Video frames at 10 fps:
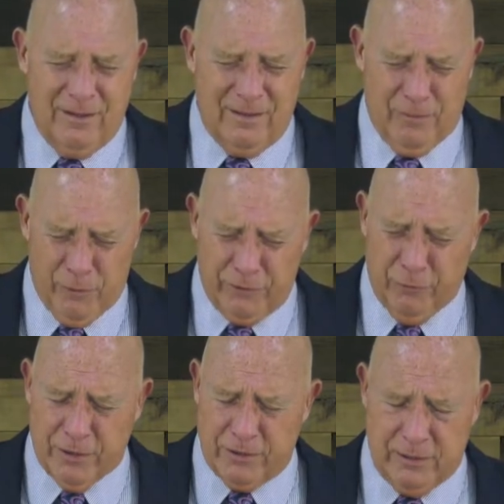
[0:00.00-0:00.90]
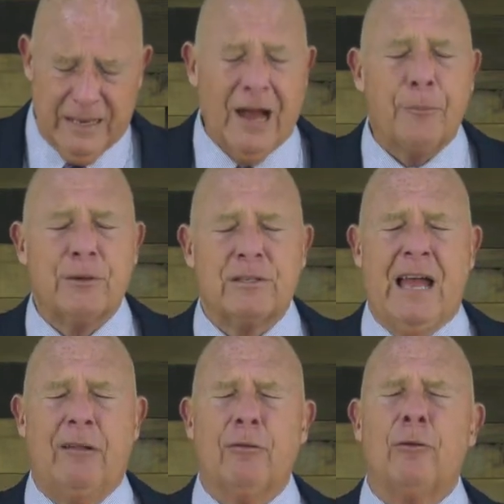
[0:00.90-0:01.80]
And we trust you. And help us
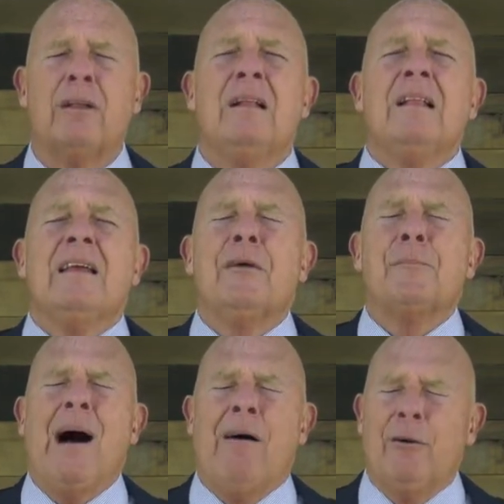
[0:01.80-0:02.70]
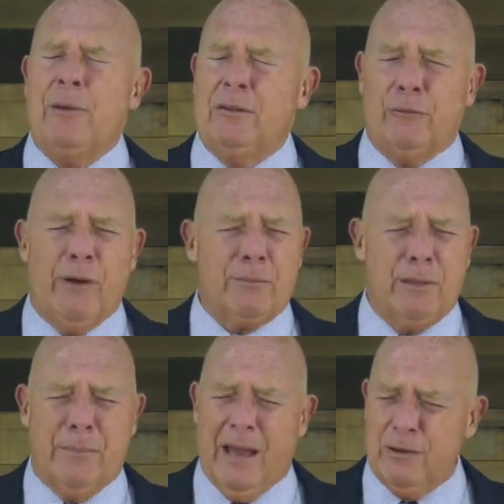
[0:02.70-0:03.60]
now. Lord, empower me and direct
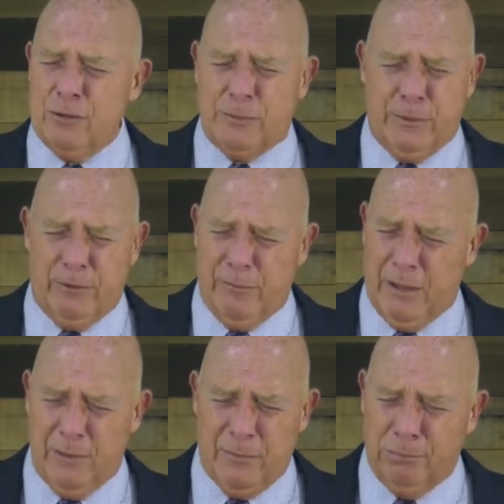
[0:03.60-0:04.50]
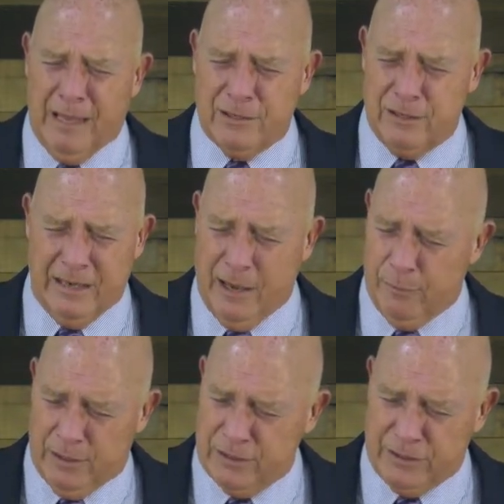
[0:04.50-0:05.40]
me by your Spirit. Make me a blessing. Help
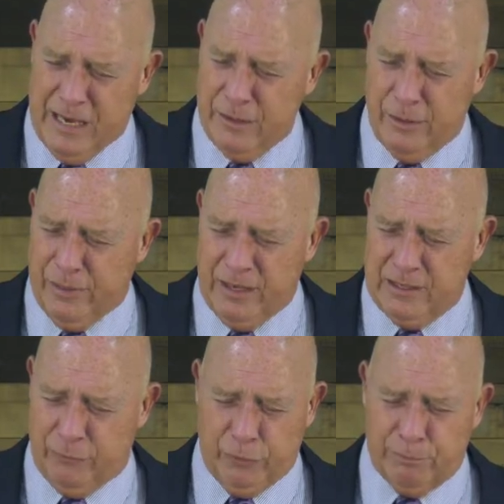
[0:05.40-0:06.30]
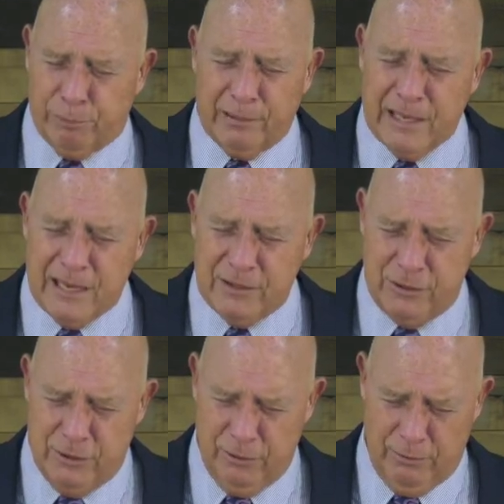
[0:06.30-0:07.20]
me to say the things that would please
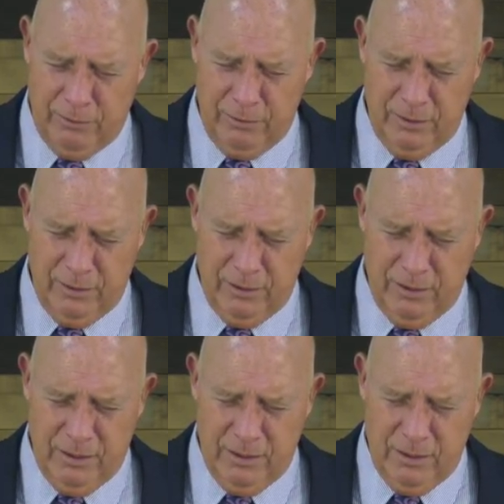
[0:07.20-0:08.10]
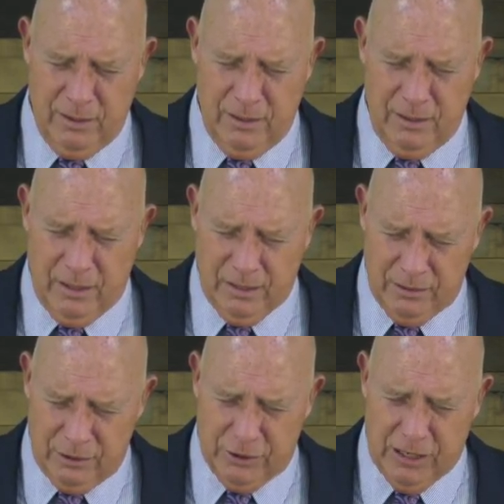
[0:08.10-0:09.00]
you.
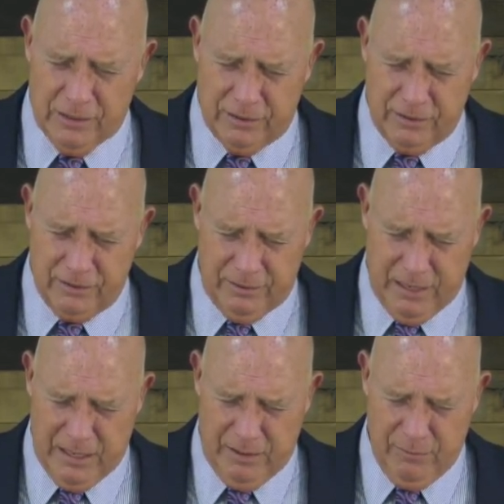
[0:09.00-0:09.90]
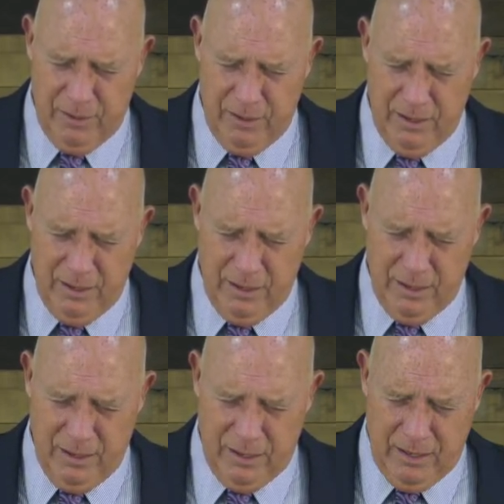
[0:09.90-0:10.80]
In Jesus' name,
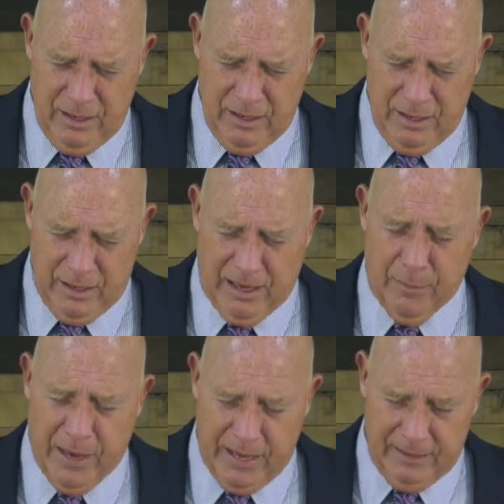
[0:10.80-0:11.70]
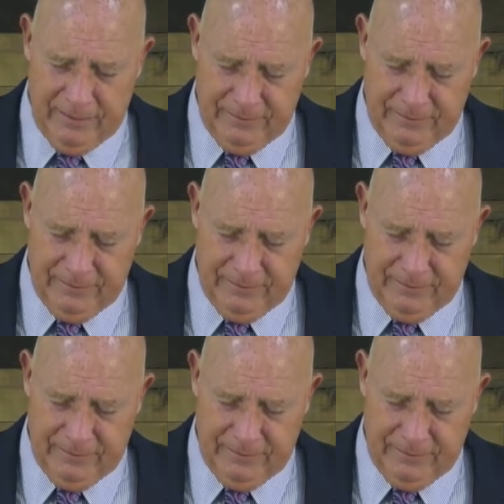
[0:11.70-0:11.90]
amen.